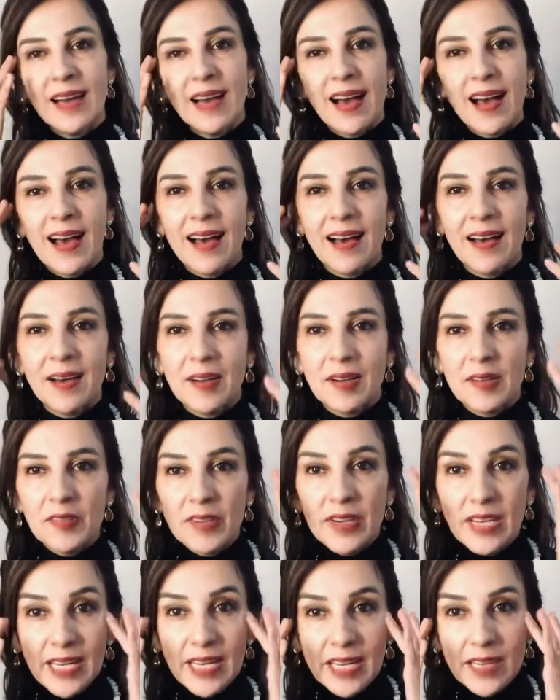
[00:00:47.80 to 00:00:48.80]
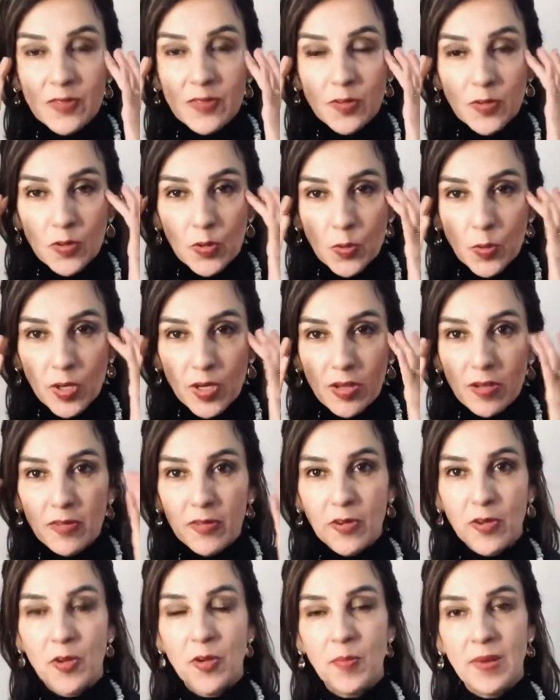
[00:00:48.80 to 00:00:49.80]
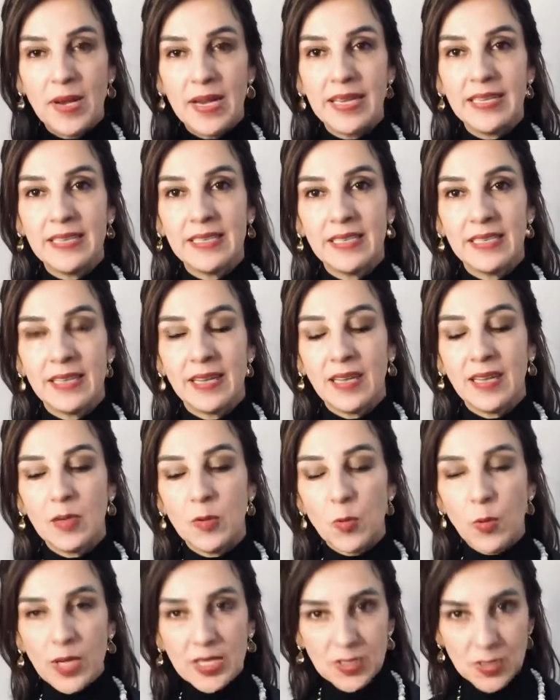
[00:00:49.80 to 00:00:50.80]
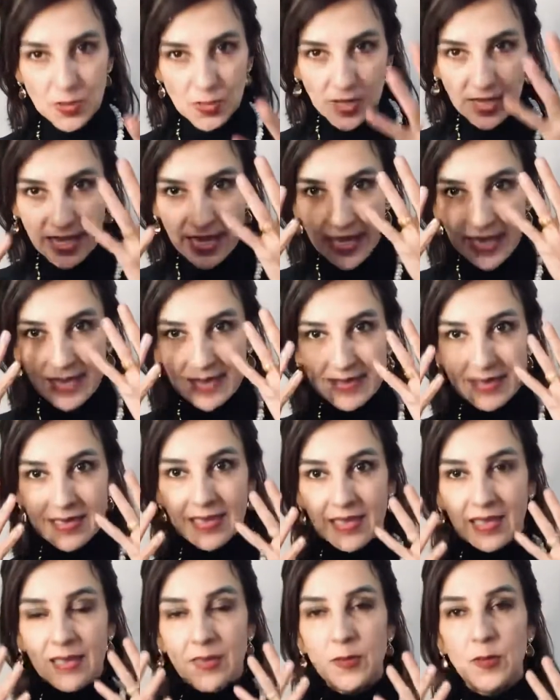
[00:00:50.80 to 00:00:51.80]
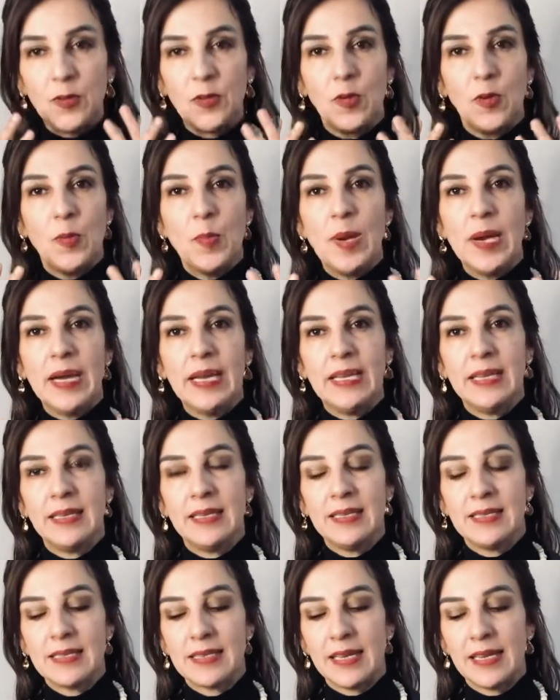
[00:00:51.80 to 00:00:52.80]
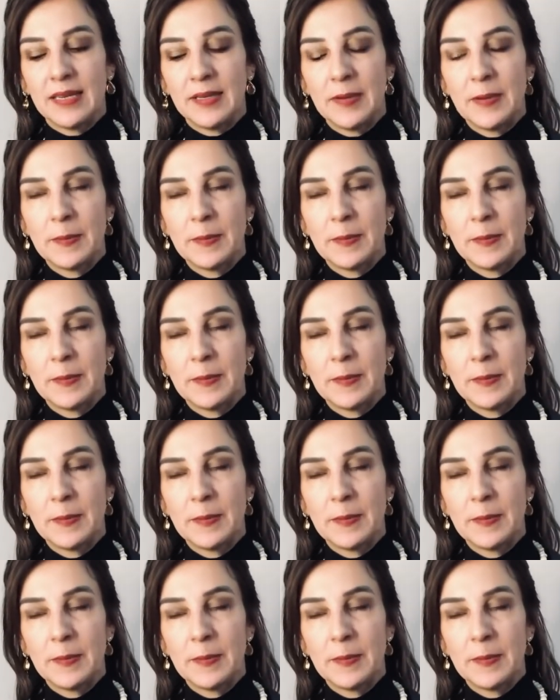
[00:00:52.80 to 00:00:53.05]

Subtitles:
relate to the world through your mind and what you let into your mind. It's like